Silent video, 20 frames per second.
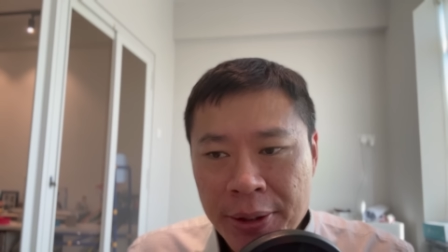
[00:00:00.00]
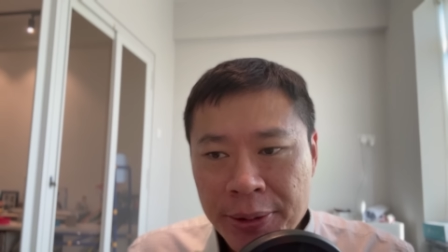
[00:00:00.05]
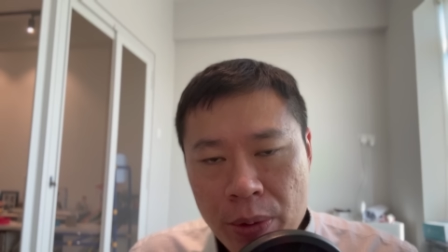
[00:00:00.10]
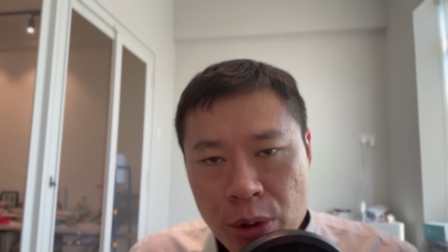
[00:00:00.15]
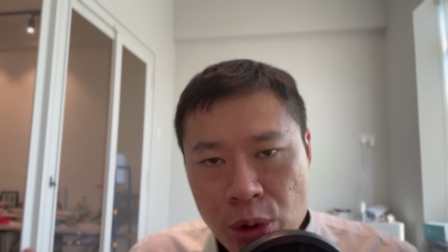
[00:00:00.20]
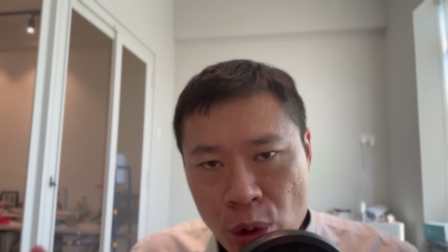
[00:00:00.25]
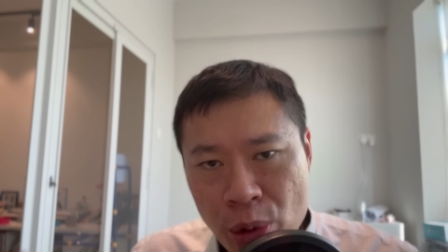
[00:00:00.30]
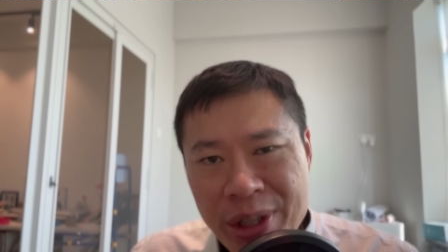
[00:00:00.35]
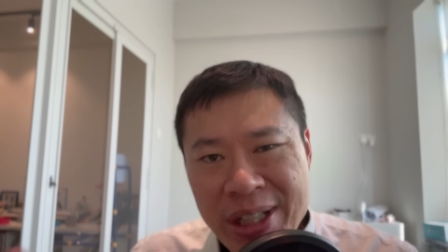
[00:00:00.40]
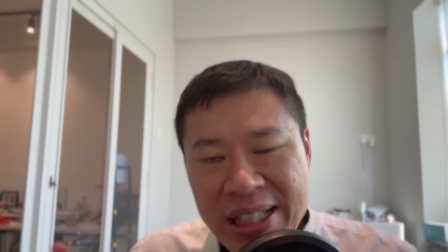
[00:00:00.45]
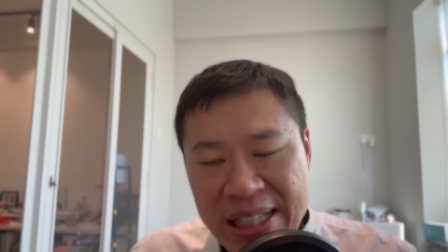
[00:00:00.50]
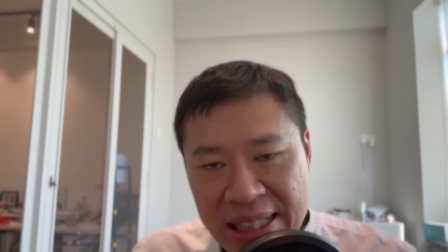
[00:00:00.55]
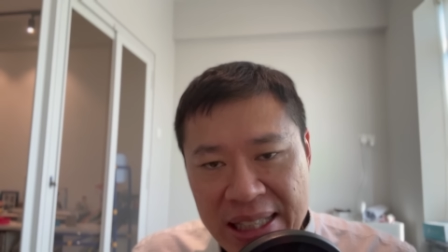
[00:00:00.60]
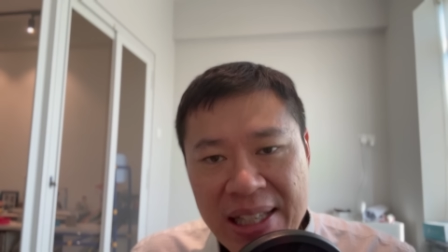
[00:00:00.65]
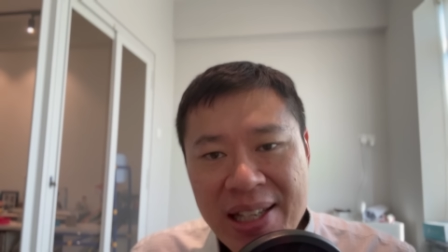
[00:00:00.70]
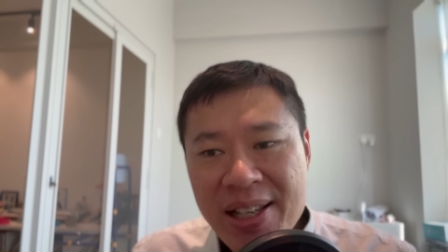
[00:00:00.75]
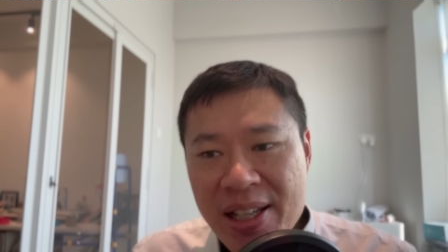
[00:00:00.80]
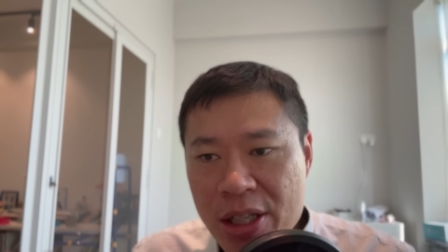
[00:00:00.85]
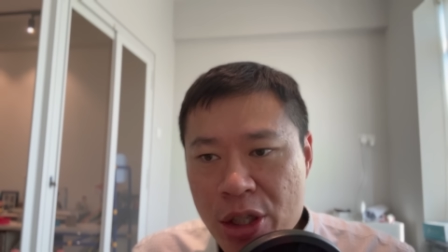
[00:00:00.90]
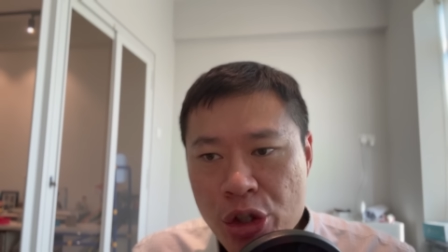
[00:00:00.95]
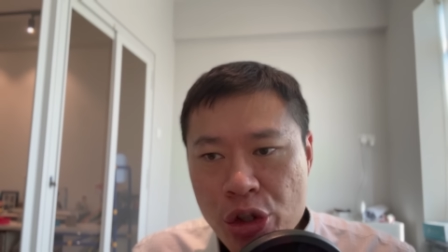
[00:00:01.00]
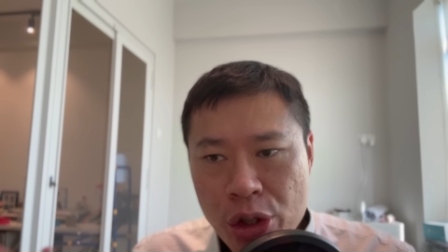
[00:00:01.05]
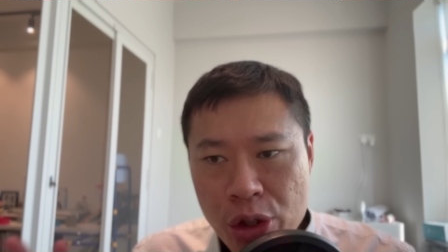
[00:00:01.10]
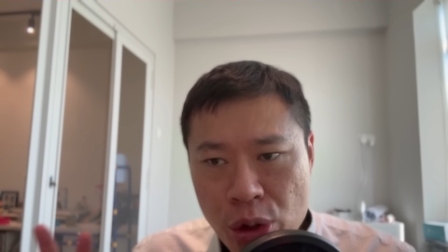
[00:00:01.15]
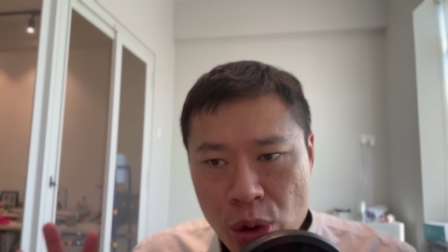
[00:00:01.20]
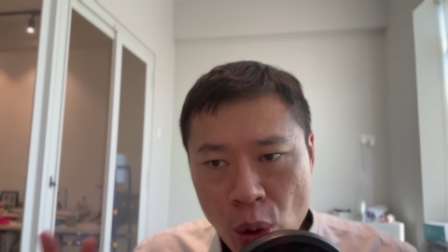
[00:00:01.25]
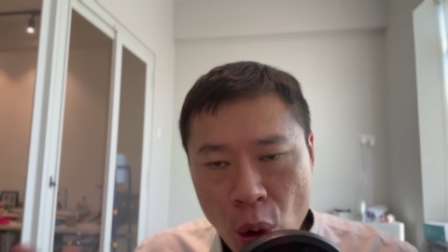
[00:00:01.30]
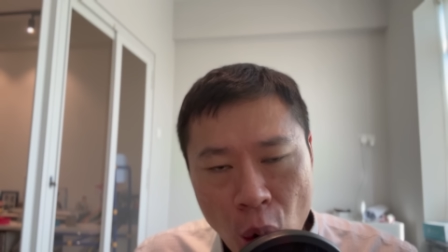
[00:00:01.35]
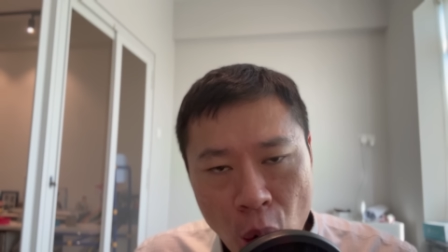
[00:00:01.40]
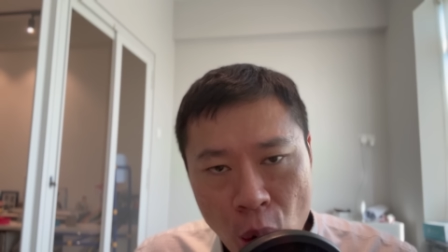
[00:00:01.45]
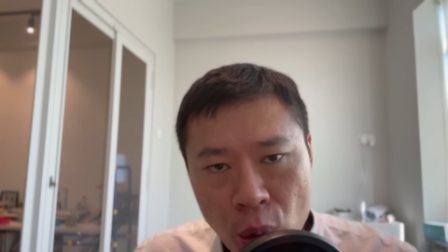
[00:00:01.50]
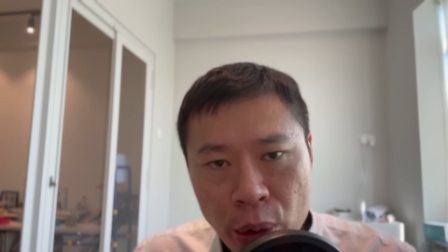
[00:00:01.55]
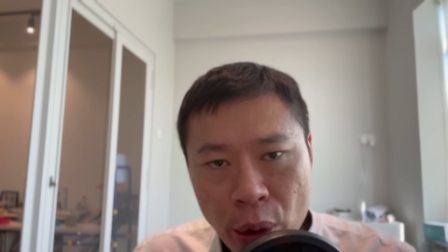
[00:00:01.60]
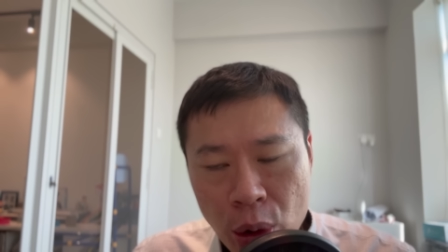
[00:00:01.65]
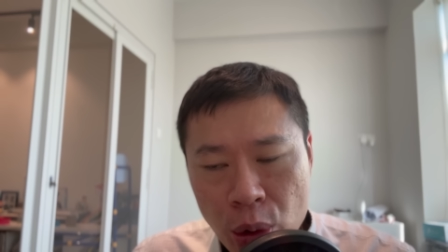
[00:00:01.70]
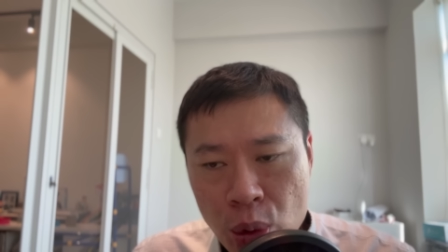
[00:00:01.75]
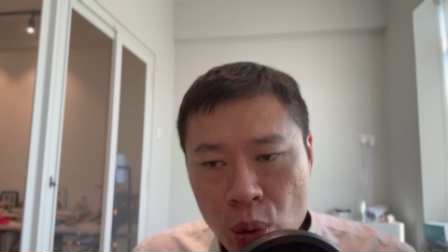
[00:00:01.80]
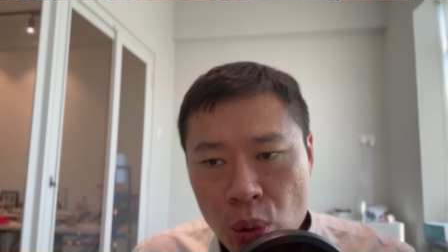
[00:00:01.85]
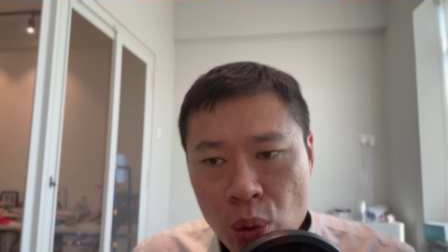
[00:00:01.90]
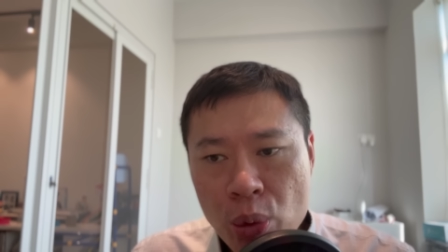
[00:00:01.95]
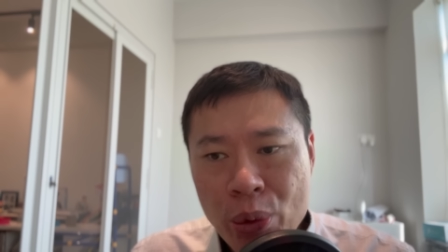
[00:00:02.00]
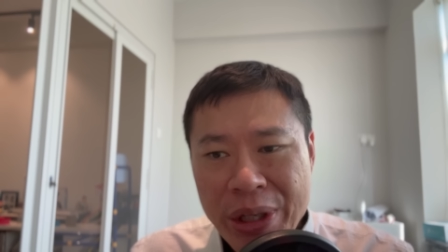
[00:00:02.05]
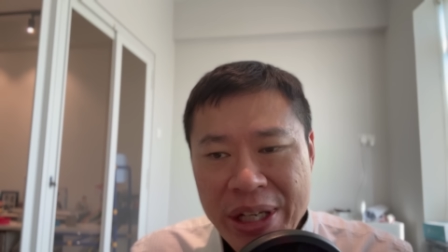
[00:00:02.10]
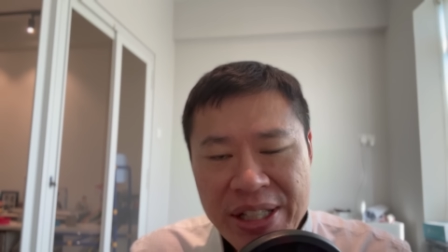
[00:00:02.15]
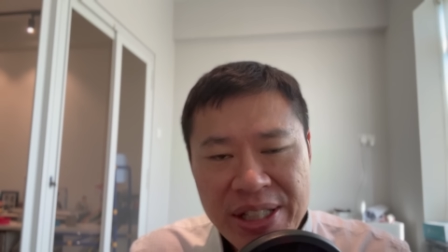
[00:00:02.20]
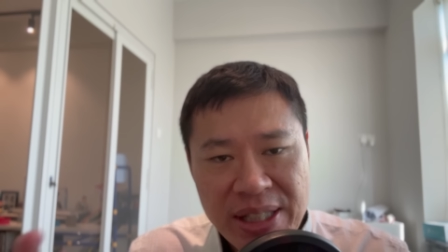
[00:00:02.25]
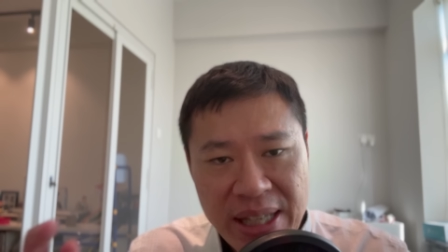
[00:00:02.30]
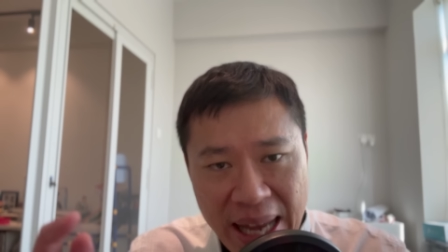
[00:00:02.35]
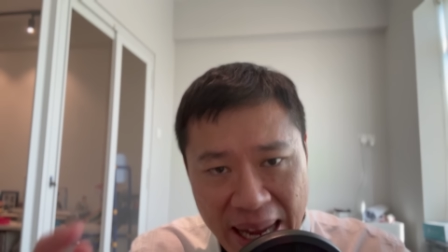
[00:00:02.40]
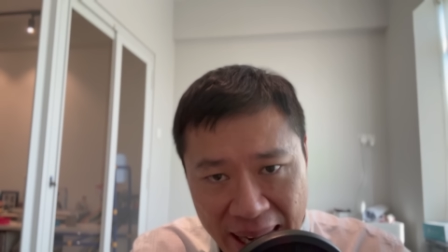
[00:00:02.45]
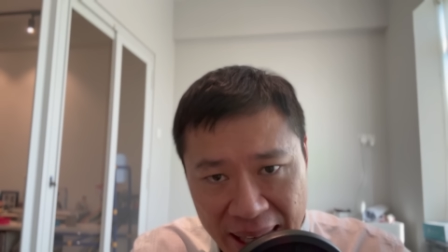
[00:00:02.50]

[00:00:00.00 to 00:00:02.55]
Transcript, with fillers: So the key insurance to hold on to is